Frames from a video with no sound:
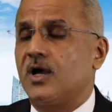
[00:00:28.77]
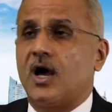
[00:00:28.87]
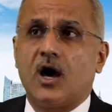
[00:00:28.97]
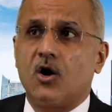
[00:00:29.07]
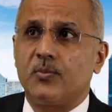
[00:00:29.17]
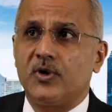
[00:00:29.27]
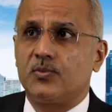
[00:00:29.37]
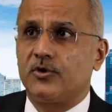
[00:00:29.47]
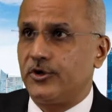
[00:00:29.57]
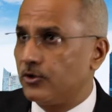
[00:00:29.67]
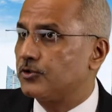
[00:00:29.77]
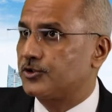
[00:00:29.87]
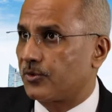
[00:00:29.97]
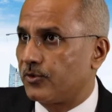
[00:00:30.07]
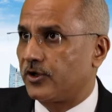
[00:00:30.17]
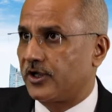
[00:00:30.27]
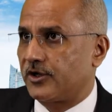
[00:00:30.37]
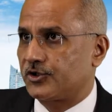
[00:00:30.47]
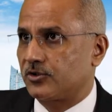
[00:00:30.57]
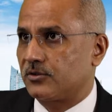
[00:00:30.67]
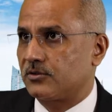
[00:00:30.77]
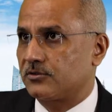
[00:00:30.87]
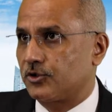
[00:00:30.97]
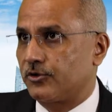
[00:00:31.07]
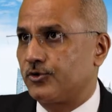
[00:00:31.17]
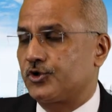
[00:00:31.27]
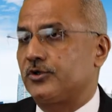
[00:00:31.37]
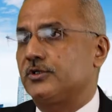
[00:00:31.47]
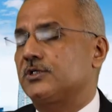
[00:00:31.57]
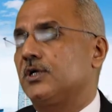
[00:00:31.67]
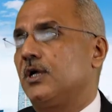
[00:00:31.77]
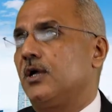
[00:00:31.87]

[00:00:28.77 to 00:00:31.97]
how people use communication solutions